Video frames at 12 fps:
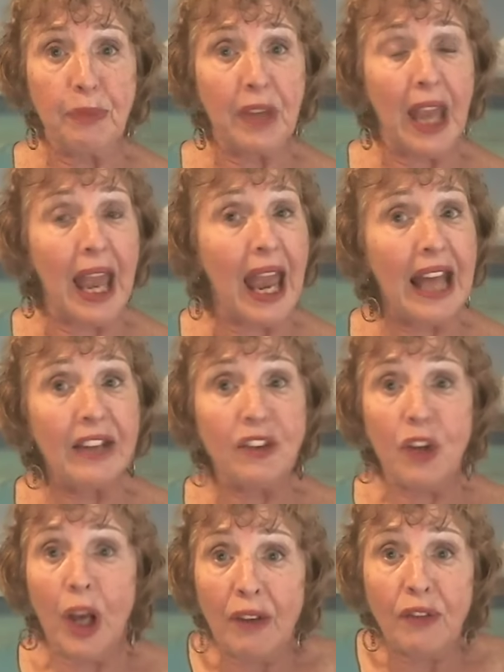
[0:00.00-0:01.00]
and
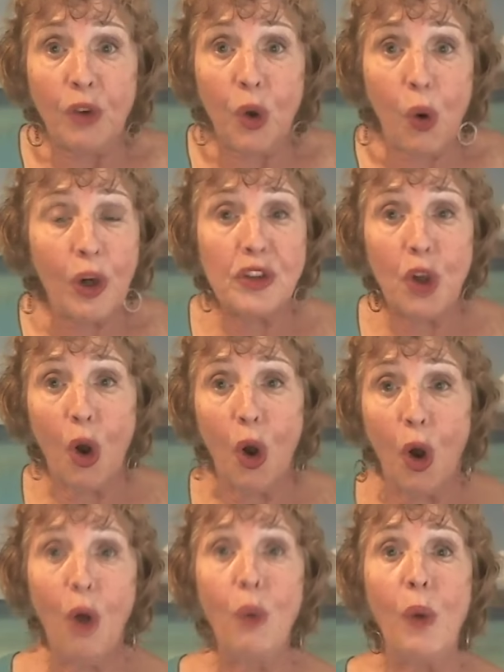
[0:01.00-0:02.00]
of course,
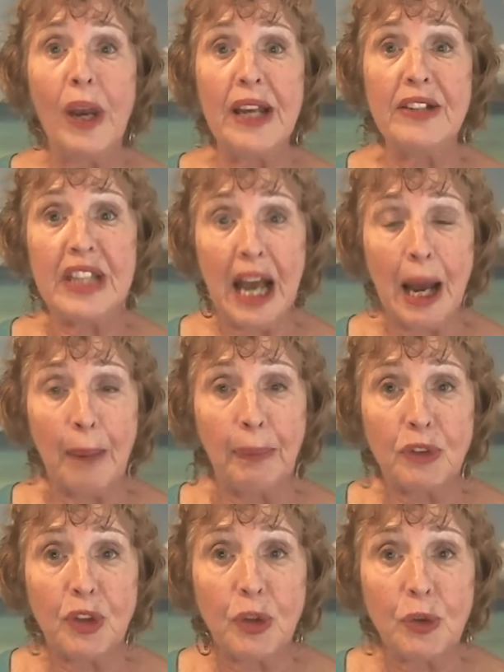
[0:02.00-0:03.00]
always the
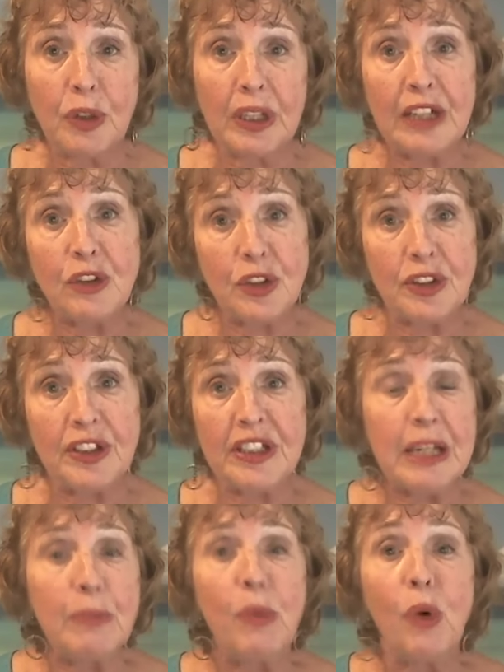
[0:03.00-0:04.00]
opportunity to
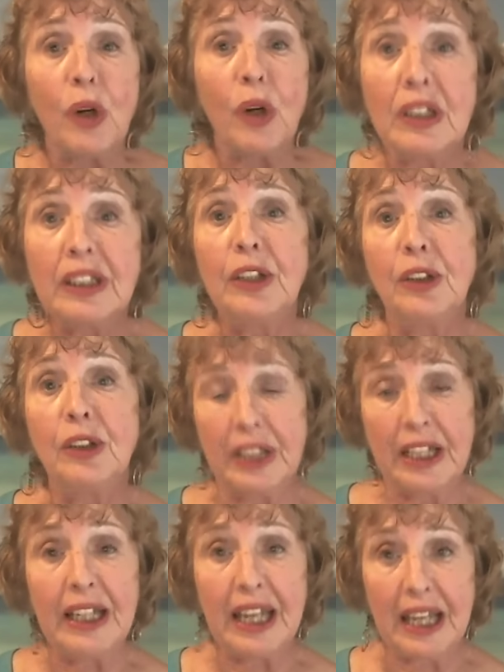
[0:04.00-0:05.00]
see more clearly
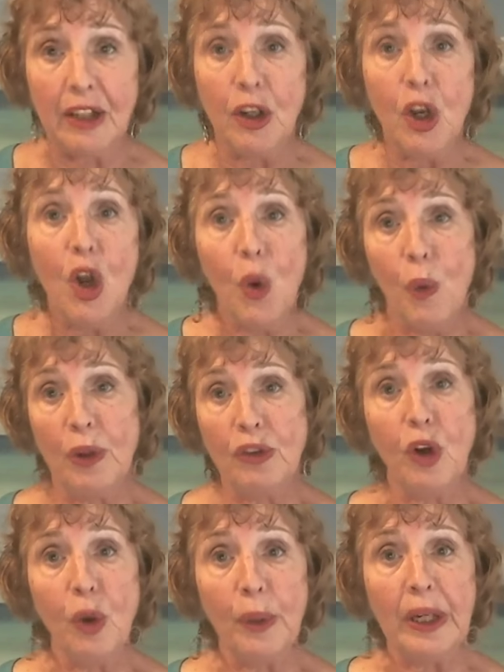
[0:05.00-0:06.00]
again what's
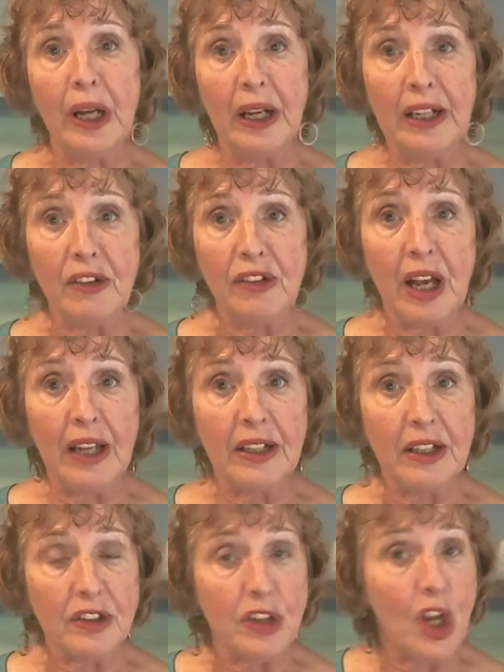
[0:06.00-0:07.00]
going on inside
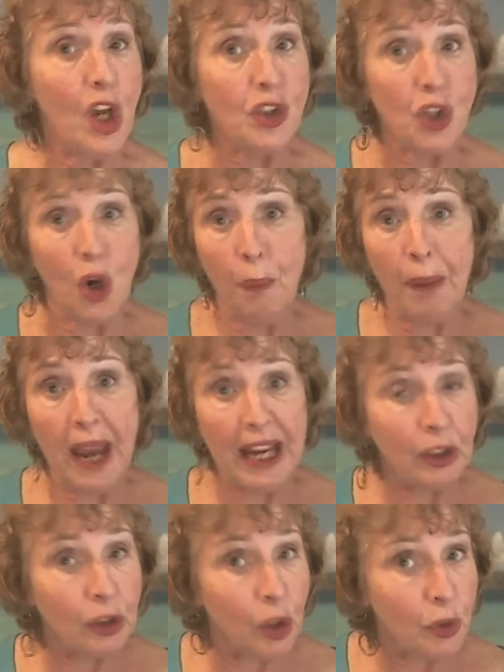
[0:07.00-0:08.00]
us. So pay
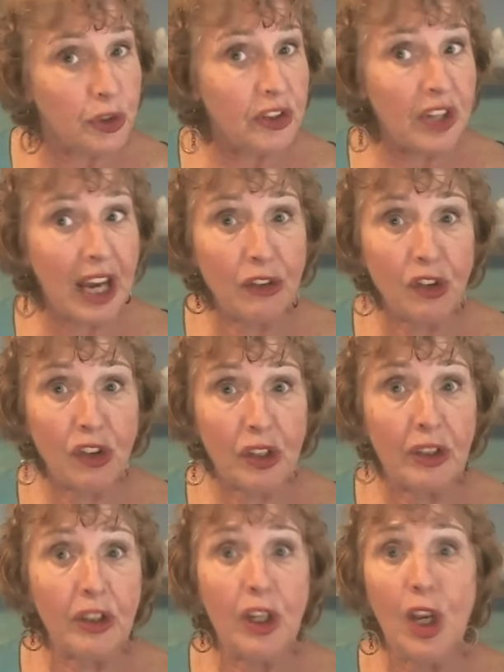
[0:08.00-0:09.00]
close
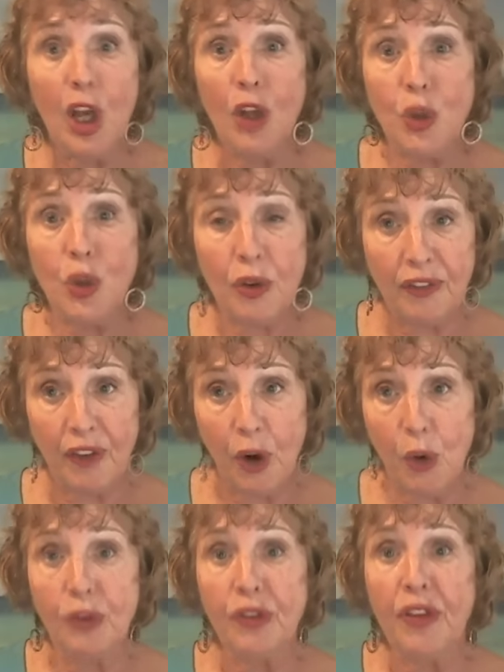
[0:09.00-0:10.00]
attention to the
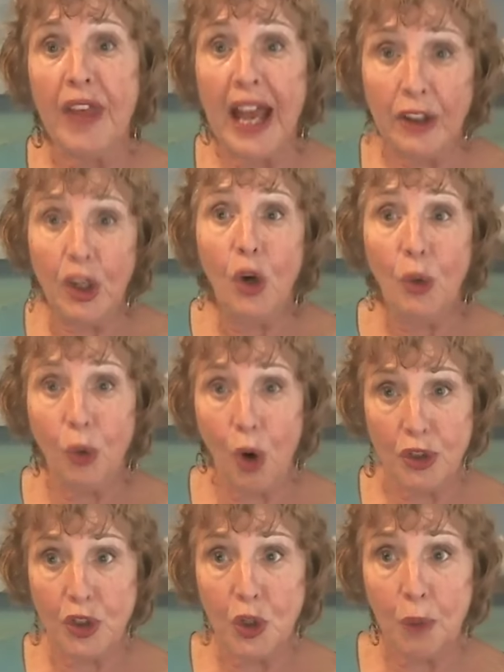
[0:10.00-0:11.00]
folks that
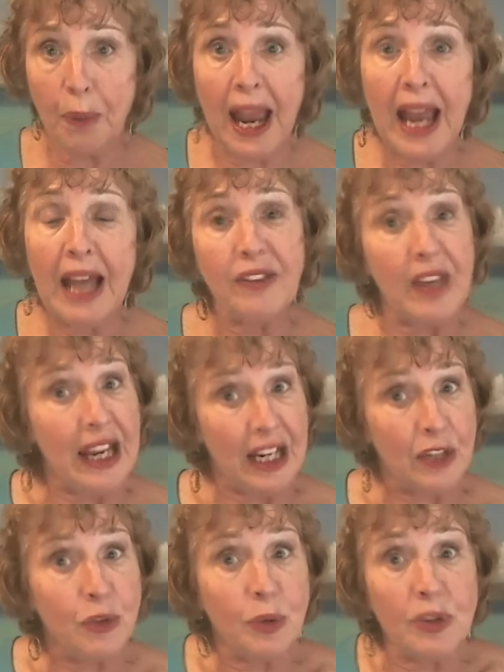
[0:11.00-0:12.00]
cross your path.
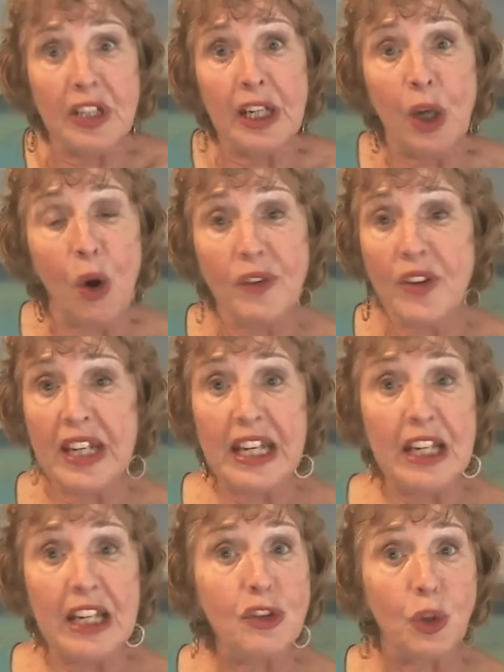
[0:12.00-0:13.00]
Interesting, over the
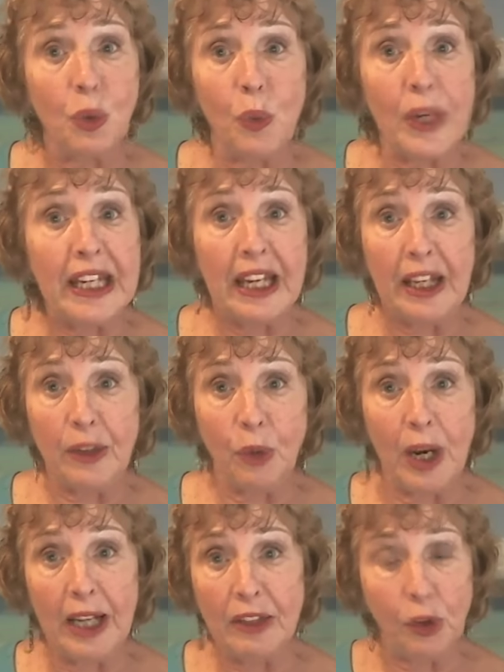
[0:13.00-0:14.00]
Easter weekend,
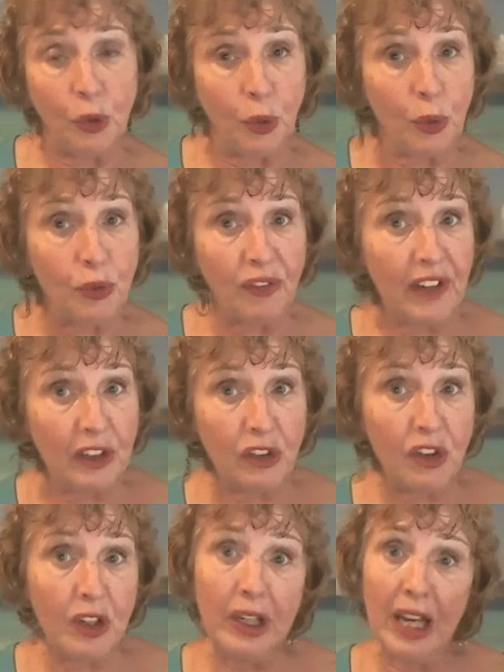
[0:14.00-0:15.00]
right? The
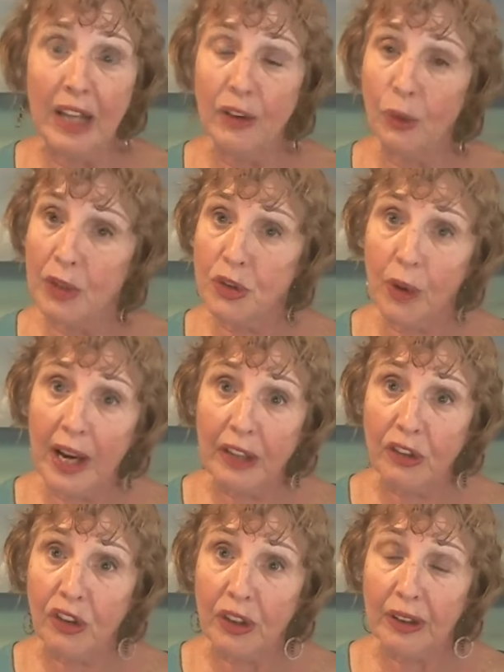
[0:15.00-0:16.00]
crucifixion and the
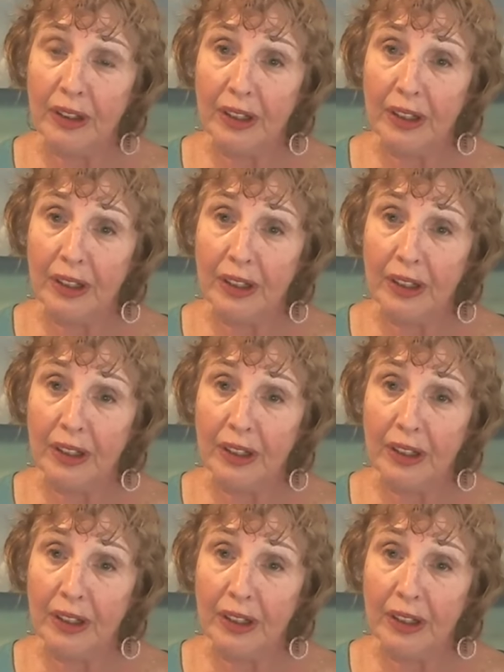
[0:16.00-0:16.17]
resurrection.